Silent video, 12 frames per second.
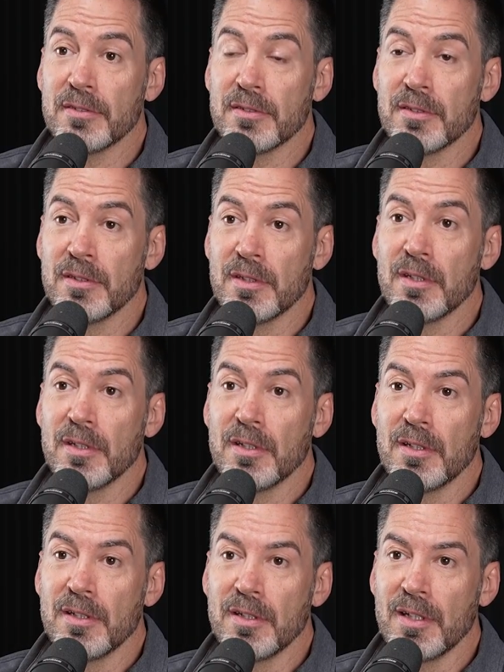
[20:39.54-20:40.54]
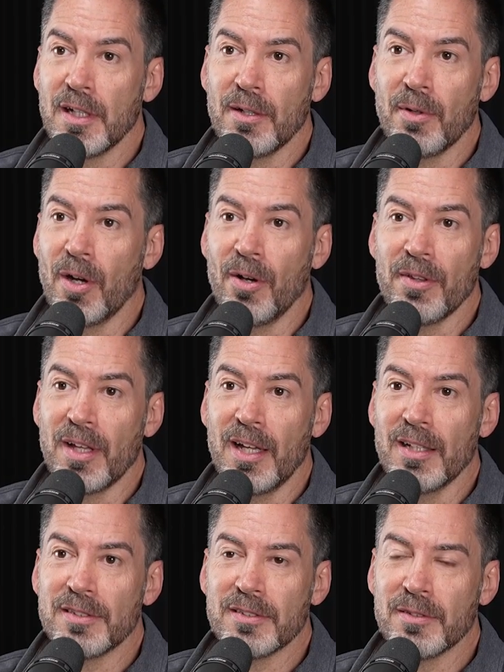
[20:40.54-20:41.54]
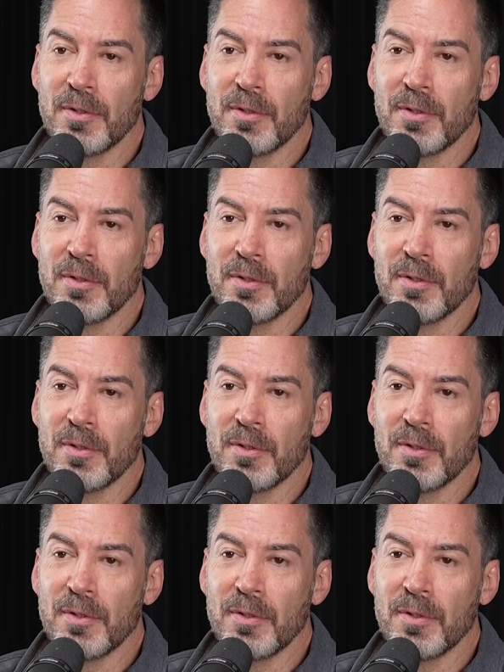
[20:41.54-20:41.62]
Oh, I wear all the hats.